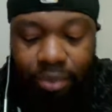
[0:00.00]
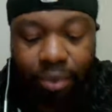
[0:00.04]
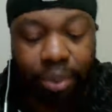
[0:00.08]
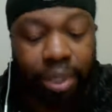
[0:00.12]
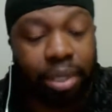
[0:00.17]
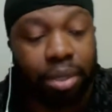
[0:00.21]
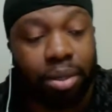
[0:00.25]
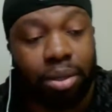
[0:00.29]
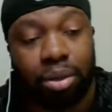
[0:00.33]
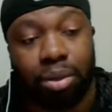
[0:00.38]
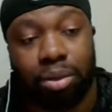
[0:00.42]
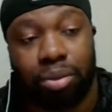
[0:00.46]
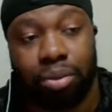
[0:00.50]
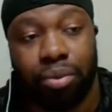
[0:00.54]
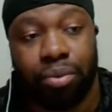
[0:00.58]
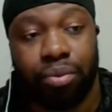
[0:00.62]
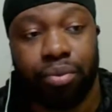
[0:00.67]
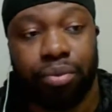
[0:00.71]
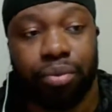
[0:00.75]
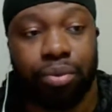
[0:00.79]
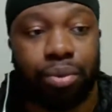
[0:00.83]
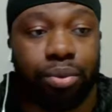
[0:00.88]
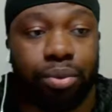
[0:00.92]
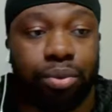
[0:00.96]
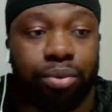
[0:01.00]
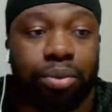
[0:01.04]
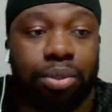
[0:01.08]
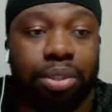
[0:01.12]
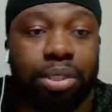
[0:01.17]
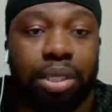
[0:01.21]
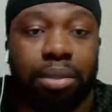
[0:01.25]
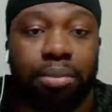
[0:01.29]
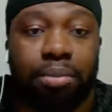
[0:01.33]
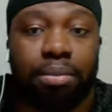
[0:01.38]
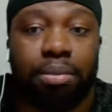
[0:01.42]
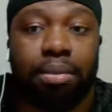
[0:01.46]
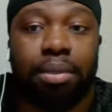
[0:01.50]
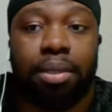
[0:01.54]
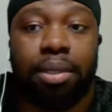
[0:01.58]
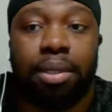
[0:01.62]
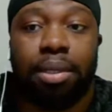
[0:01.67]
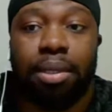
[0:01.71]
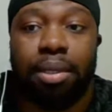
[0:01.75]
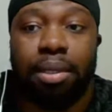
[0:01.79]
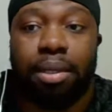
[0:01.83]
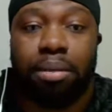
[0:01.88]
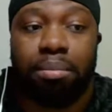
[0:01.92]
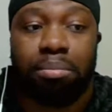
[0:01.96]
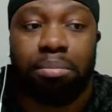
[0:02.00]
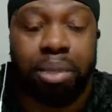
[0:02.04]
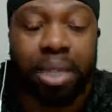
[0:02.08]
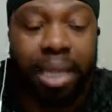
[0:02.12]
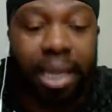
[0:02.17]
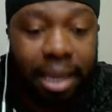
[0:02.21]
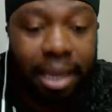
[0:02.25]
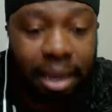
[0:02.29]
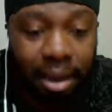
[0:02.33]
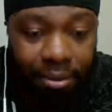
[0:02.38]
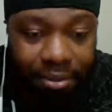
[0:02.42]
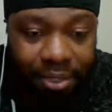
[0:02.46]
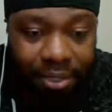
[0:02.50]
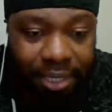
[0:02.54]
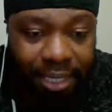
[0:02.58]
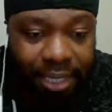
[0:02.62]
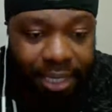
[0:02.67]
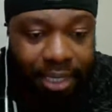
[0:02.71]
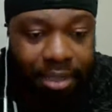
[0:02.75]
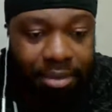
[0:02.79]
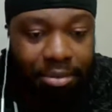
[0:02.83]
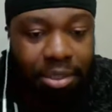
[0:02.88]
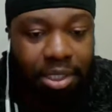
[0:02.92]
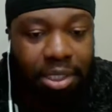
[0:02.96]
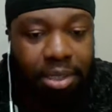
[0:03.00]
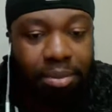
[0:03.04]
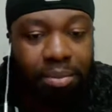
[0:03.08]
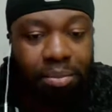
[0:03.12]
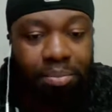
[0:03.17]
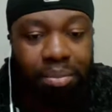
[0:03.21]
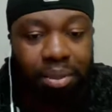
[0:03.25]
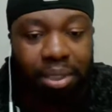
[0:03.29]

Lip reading: We're gonna go through some playoff teams,